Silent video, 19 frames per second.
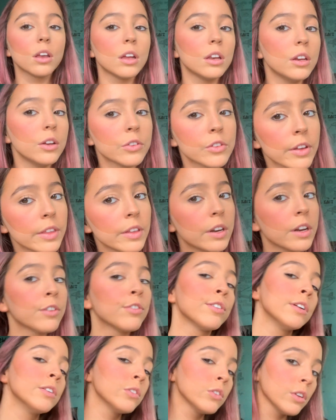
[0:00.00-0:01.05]
Can you tell the
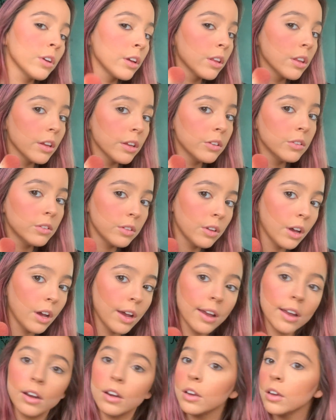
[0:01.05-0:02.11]
difference, like this
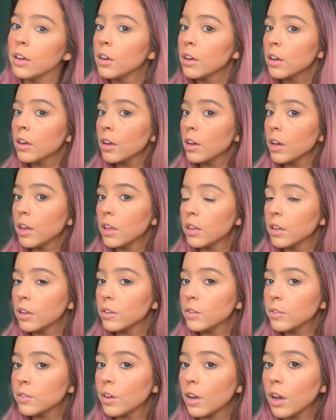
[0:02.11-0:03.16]
side and this
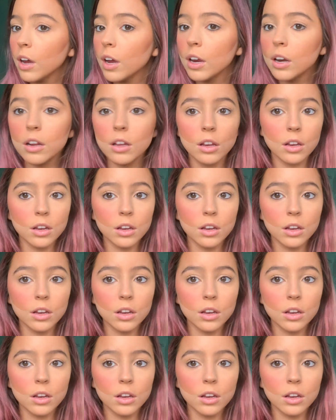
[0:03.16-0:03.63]
side?